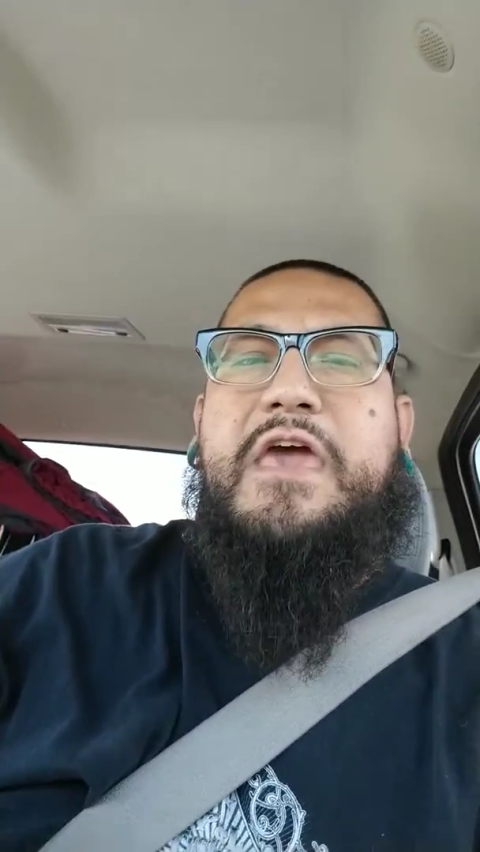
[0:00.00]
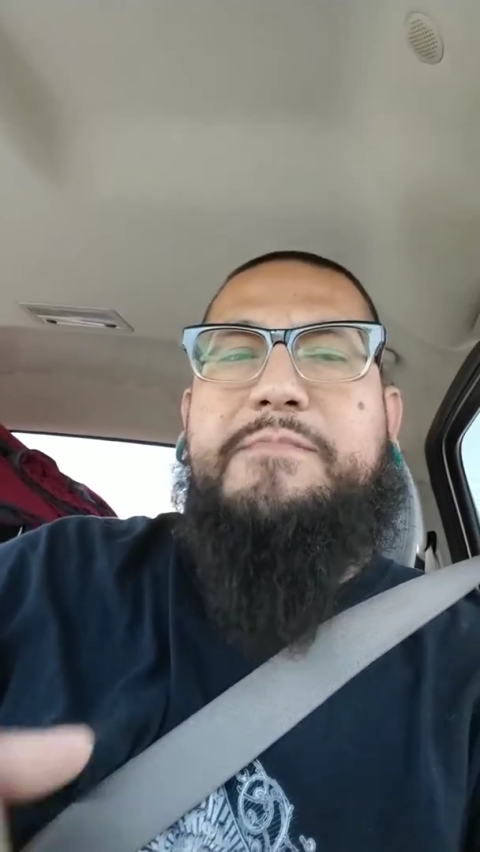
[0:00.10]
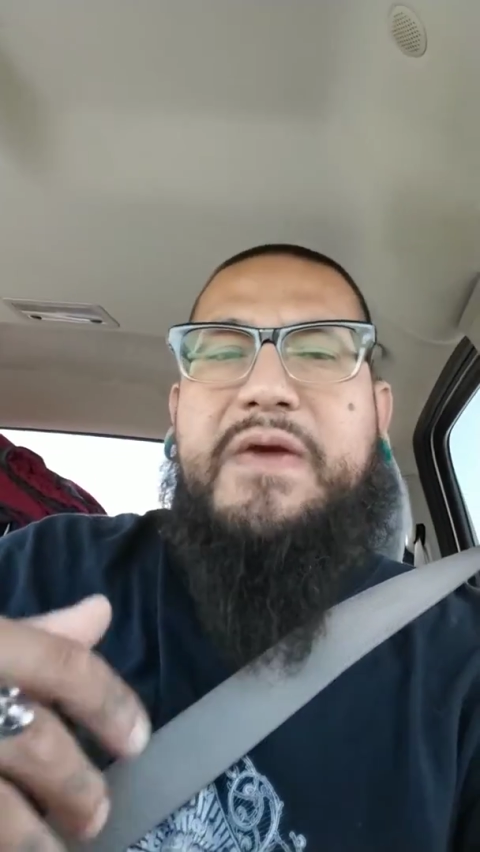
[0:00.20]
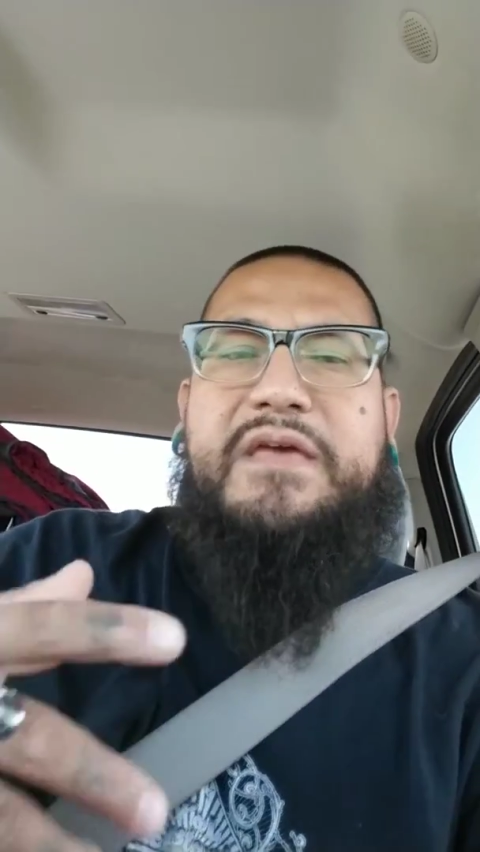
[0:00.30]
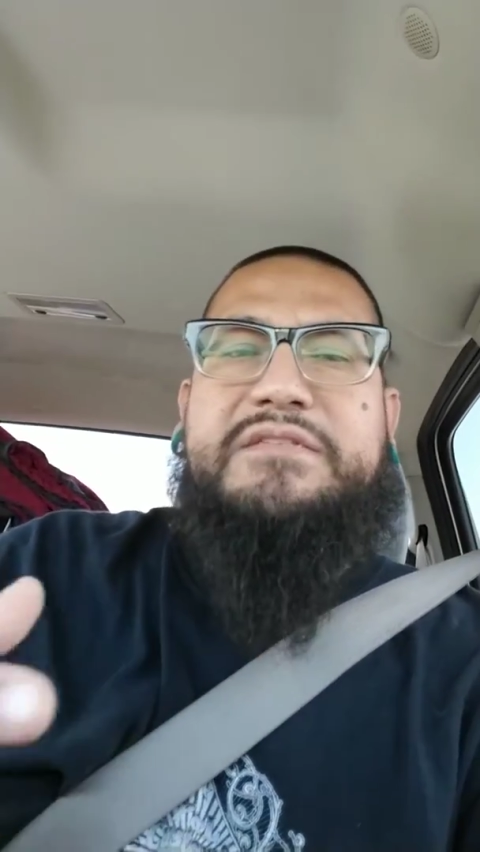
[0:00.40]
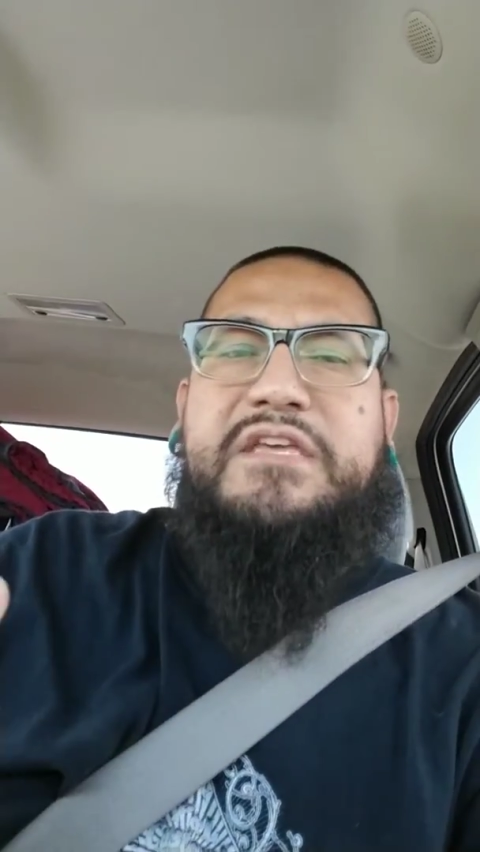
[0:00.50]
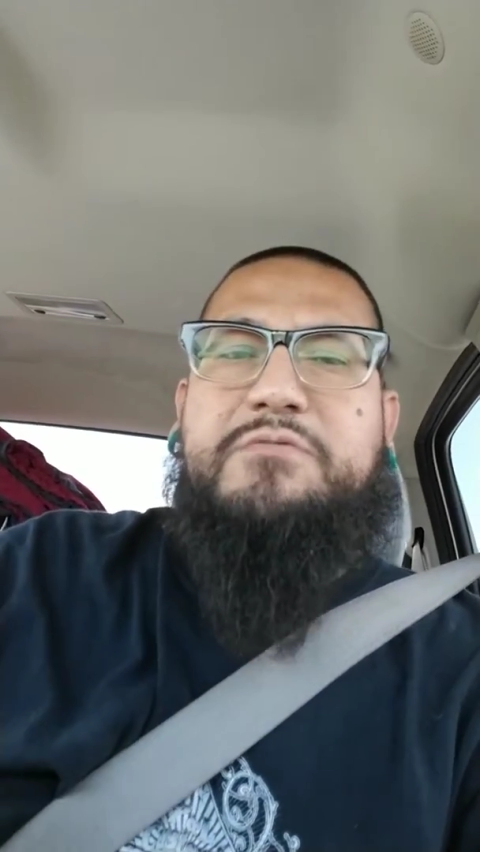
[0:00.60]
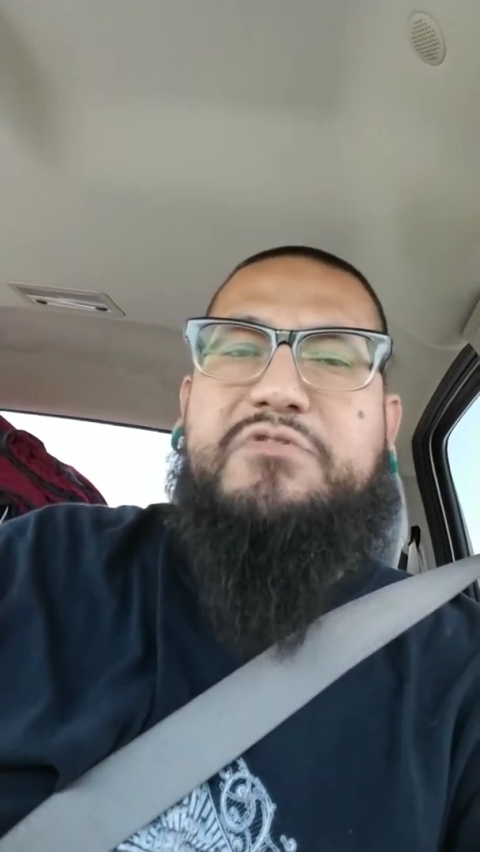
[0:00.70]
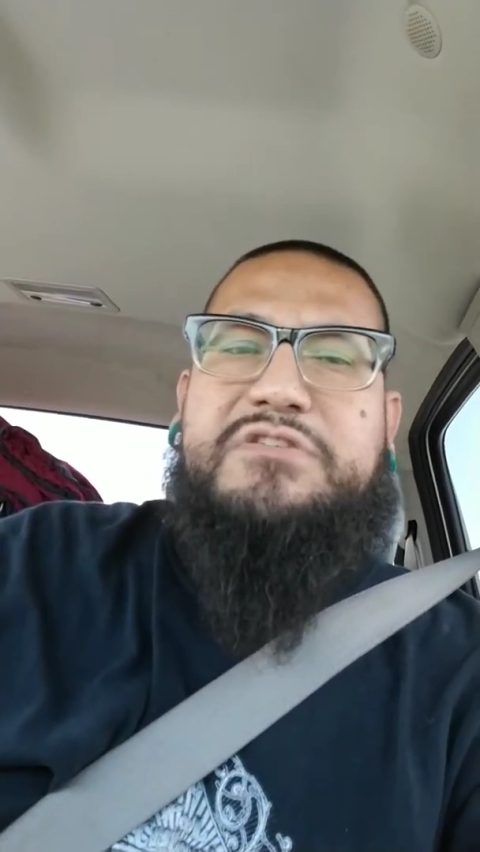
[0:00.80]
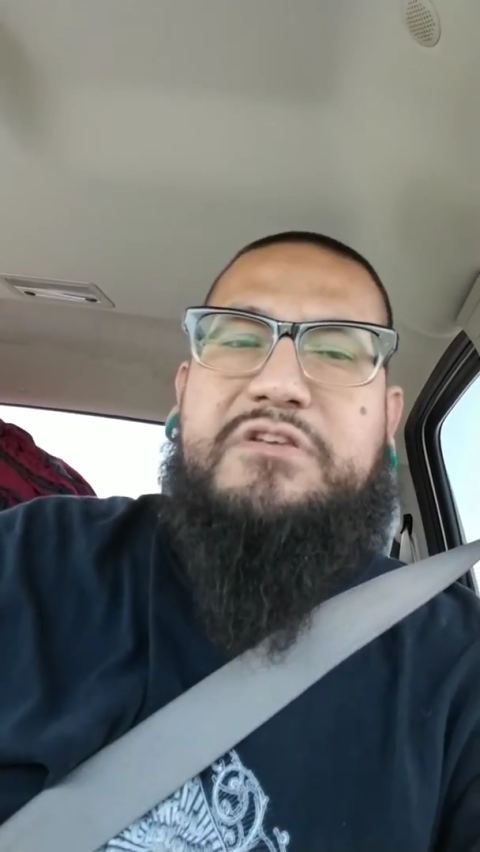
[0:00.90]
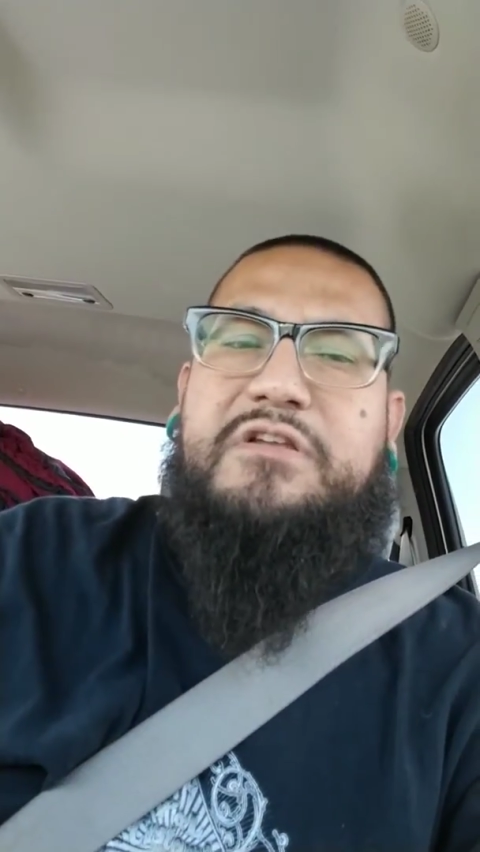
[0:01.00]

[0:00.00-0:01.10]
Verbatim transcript: Hey, man, Team Whiskey